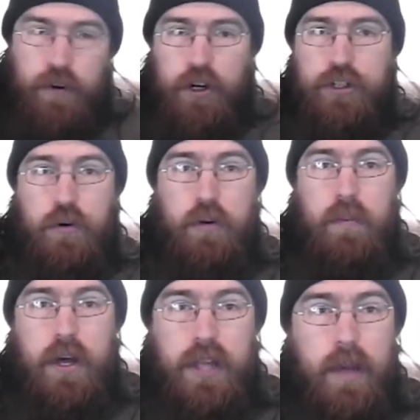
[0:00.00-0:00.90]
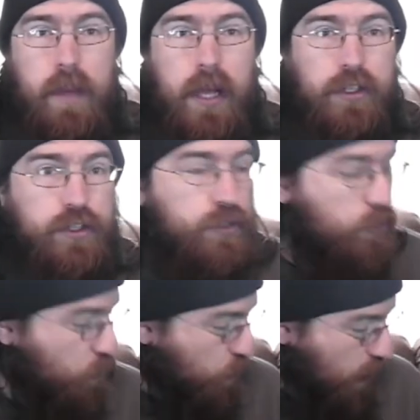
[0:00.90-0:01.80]
For a short month, I managed
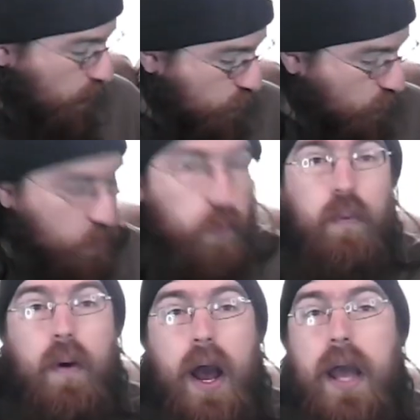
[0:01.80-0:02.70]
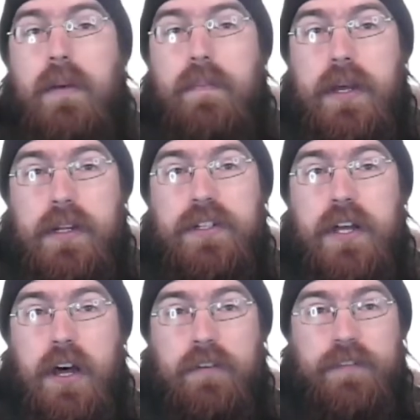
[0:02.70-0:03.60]
to watch quite a bit of
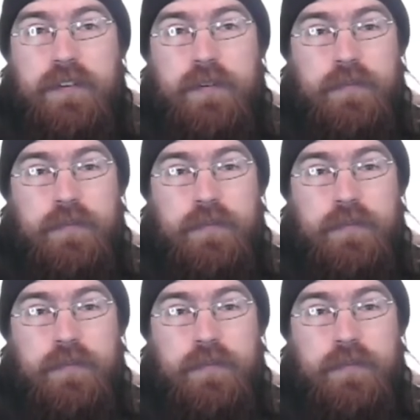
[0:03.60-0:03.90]
stuff.